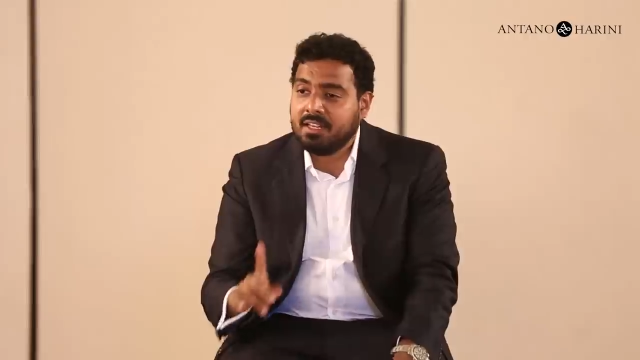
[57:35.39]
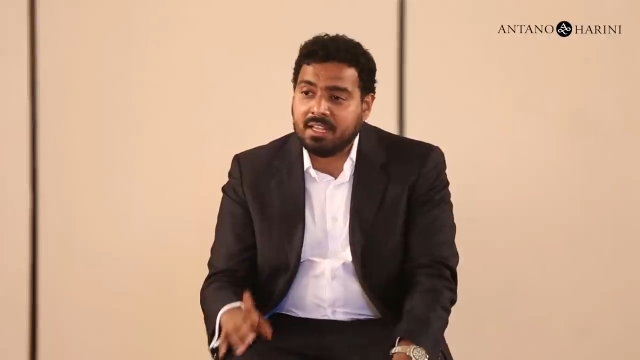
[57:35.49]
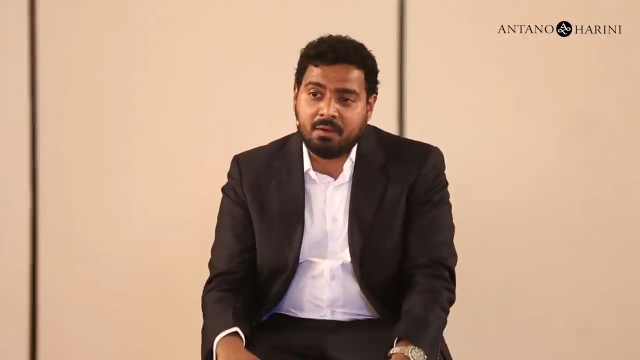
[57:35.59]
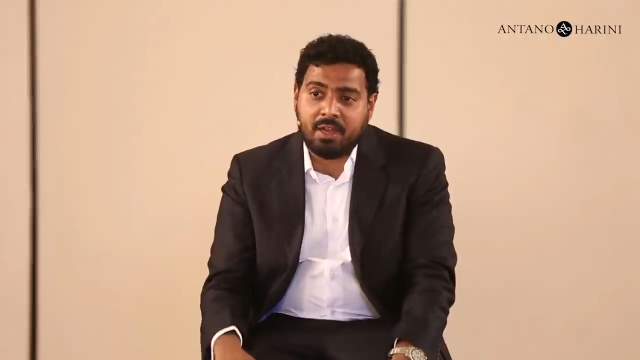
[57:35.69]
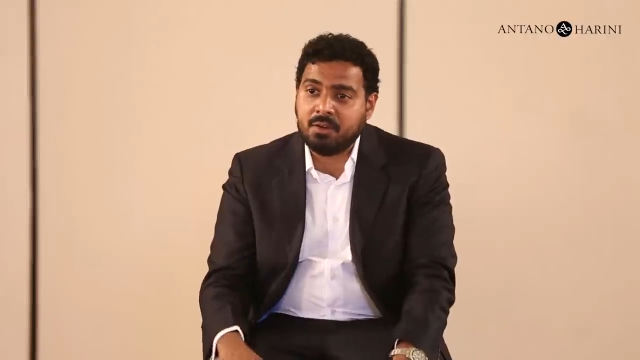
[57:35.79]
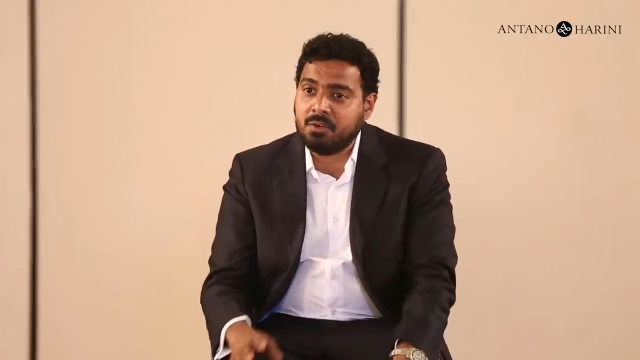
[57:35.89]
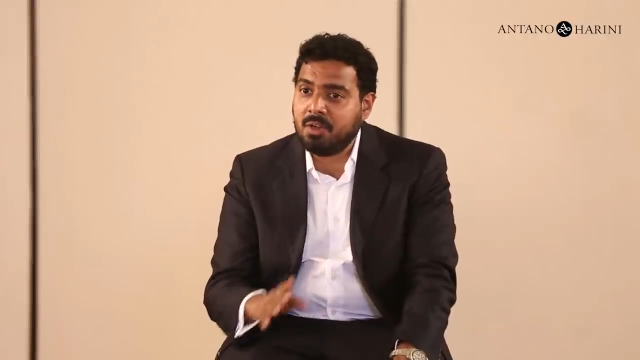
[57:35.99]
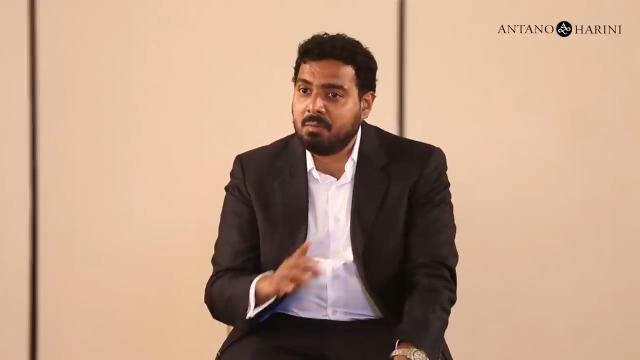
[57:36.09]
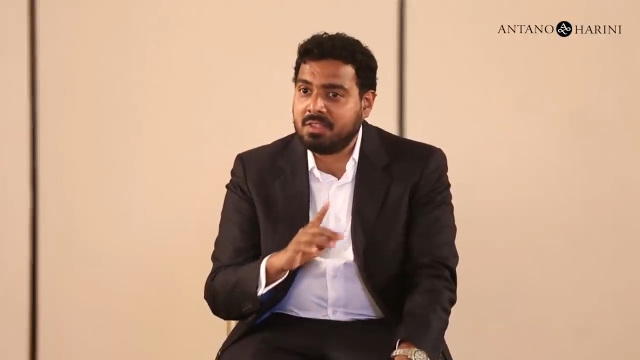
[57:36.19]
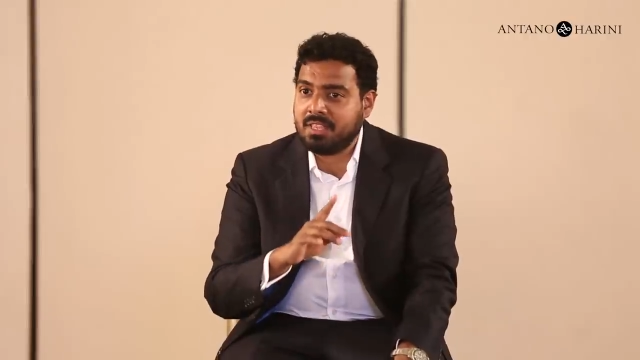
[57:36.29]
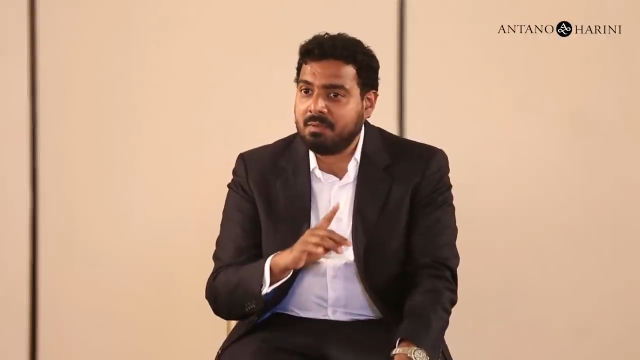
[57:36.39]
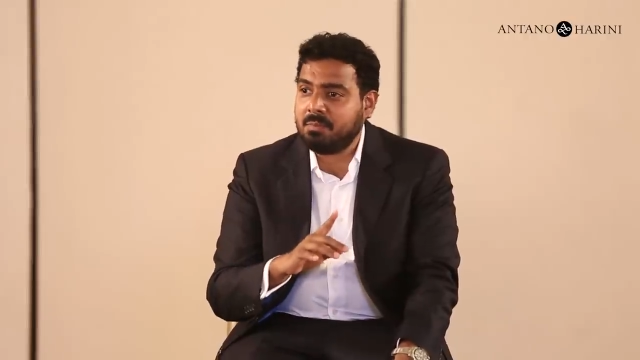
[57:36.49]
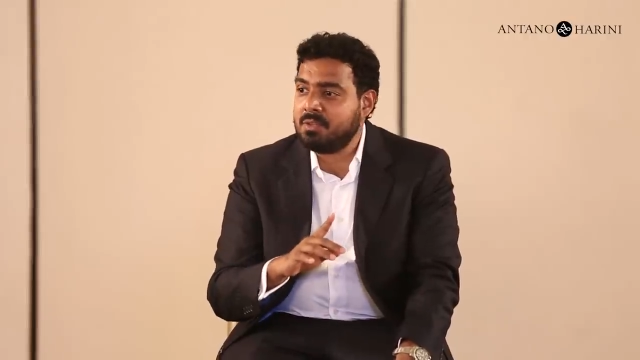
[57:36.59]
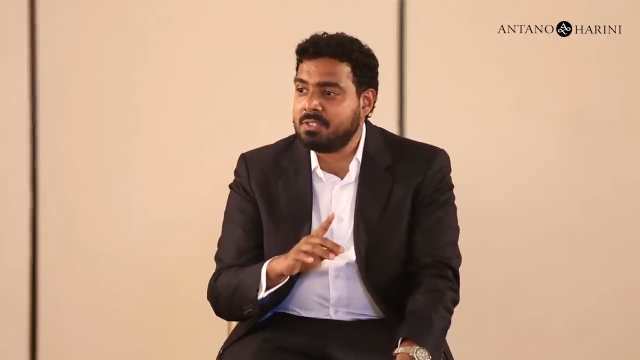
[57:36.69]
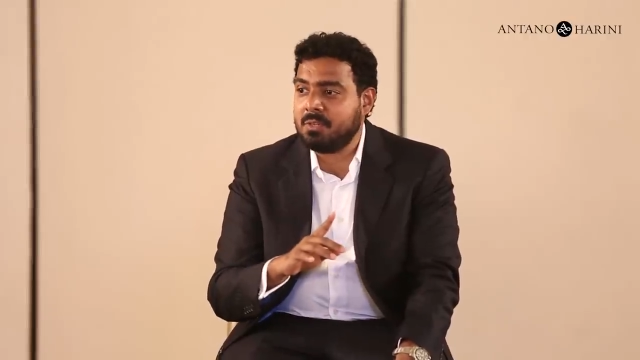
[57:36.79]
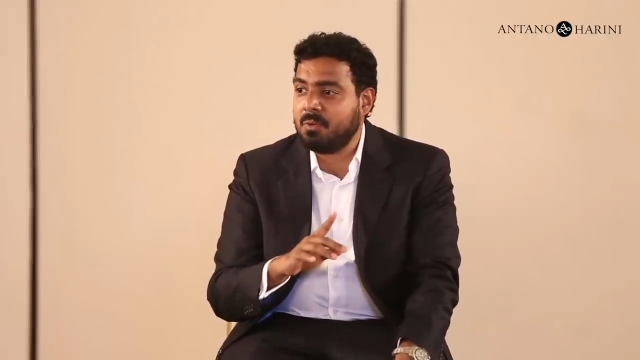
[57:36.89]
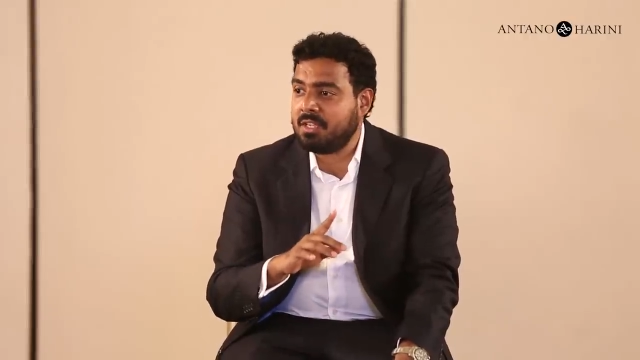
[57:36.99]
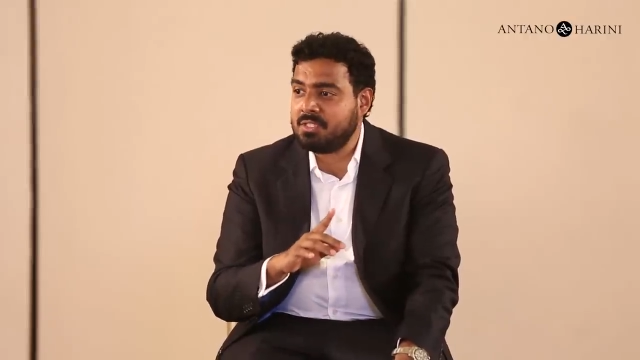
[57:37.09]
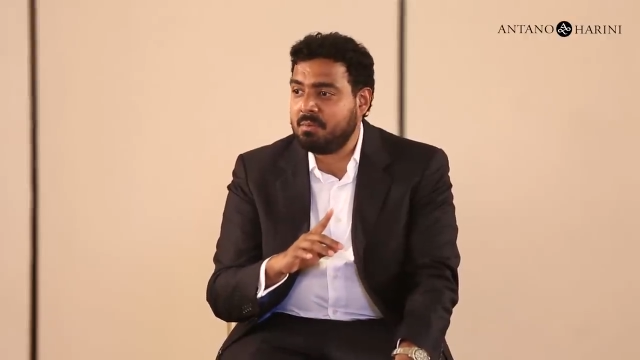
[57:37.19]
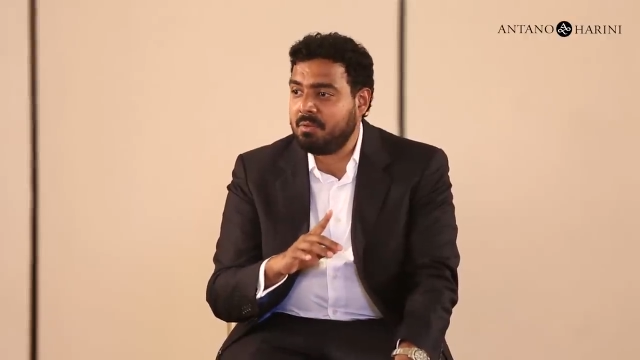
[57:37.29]
Now, I don't know about that person who
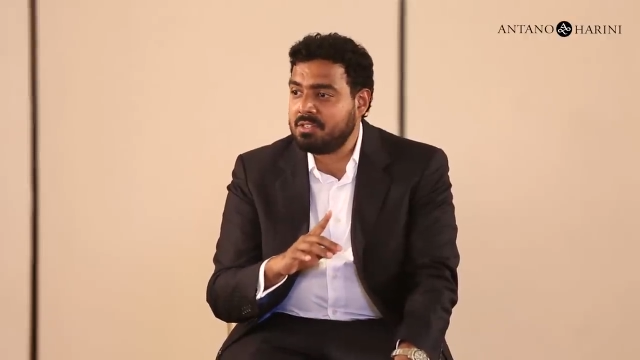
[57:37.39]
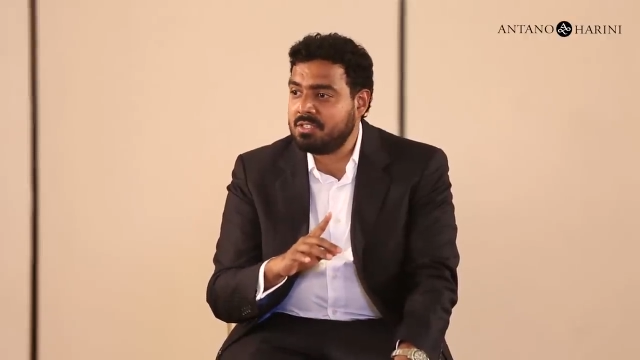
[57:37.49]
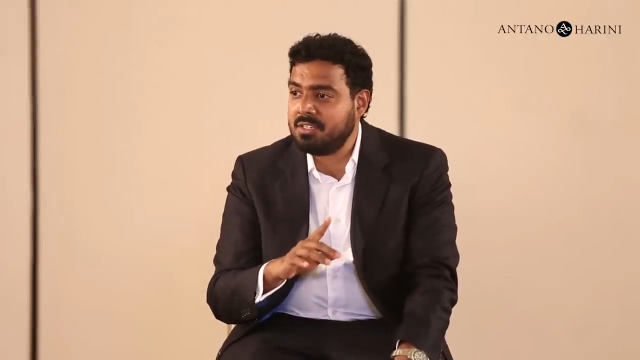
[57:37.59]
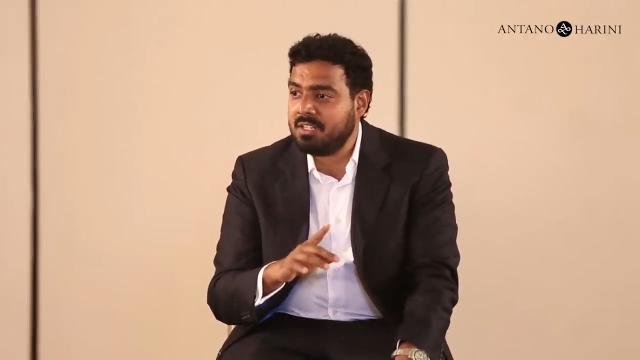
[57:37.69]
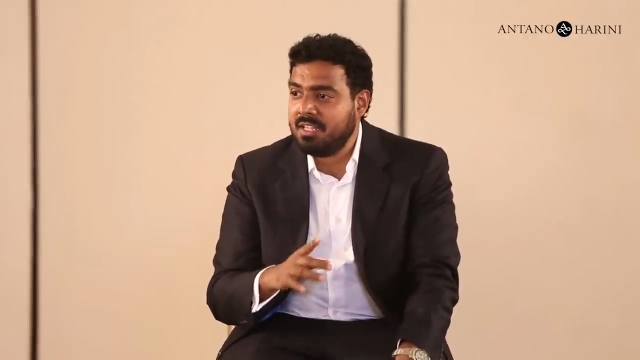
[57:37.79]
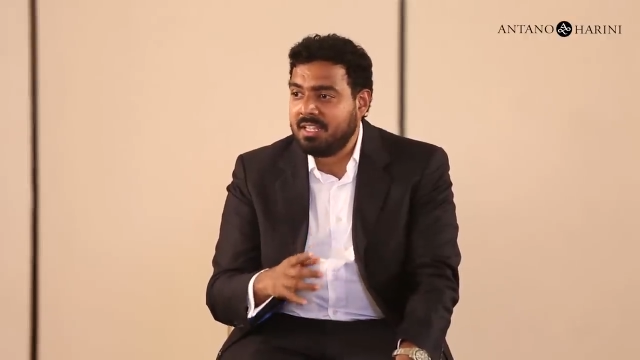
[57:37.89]
has depression.